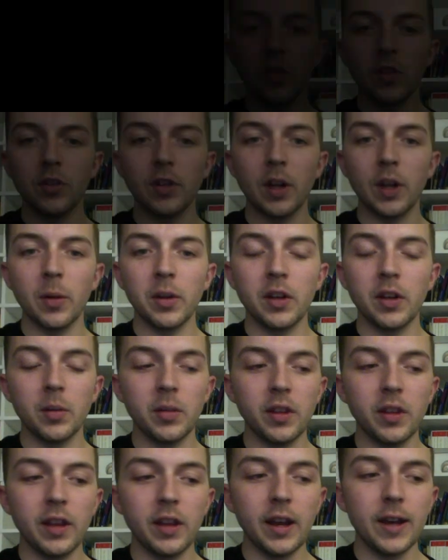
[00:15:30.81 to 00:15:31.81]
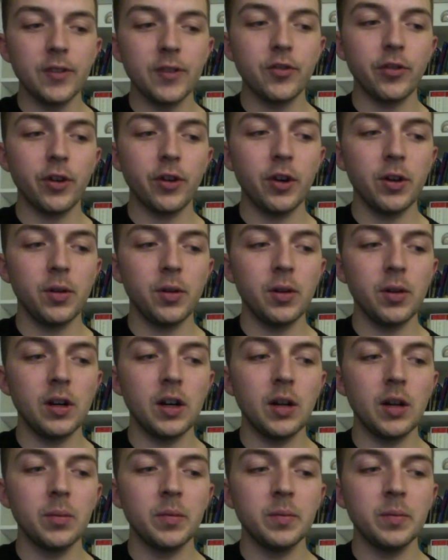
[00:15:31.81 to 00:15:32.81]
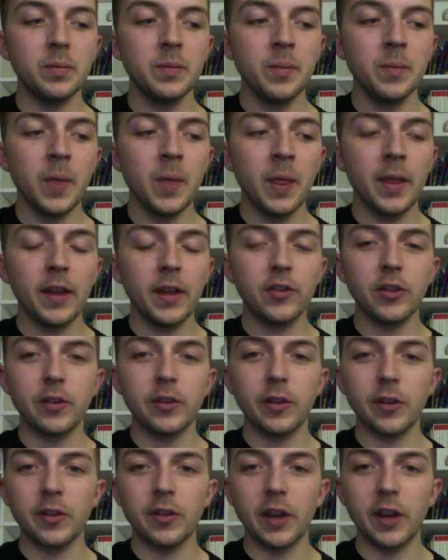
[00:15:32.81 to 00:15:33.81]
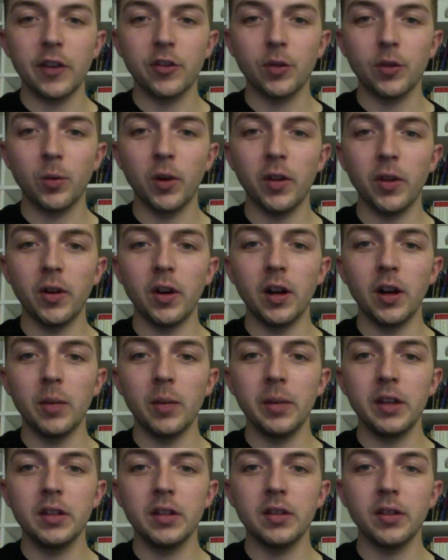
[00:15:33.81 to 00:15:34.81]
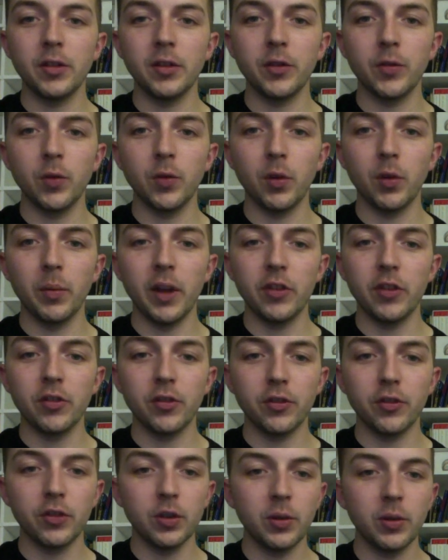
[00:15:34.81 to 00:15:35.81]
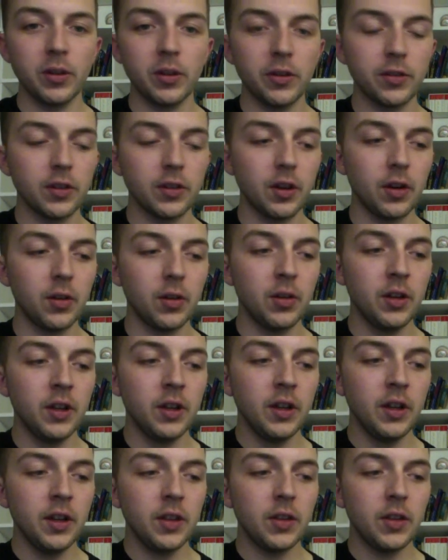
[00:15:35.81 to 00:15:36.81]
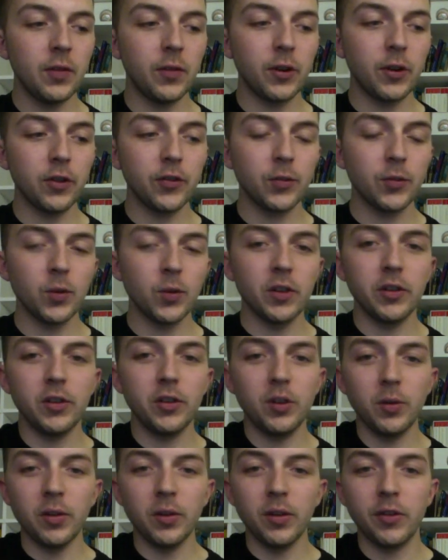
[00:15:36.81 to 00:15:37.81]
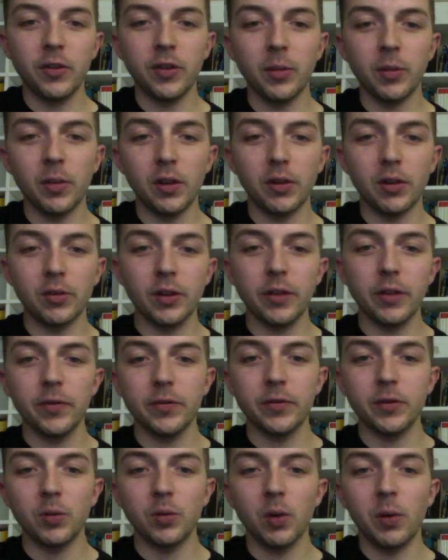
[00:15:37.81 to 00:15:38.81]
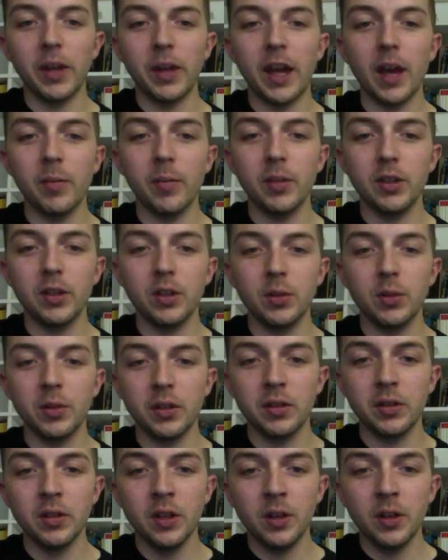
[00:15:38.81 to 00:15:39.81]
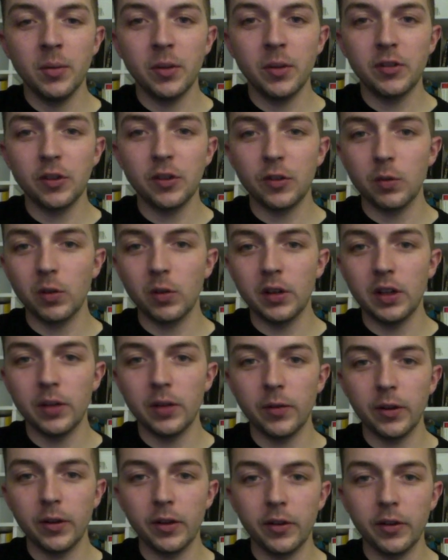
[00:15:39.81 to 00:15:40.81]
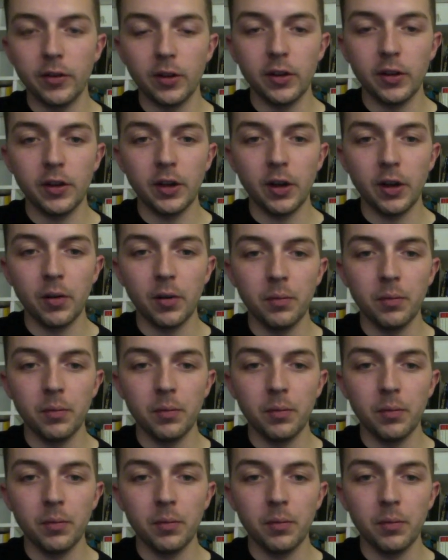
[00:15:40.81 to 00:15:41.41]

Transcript: So now we come to the outro. That's just the section where they're humming. There's 4 measures to it. So the first one, you're doing a similar riff to what we have been doing with just one difference. So you go.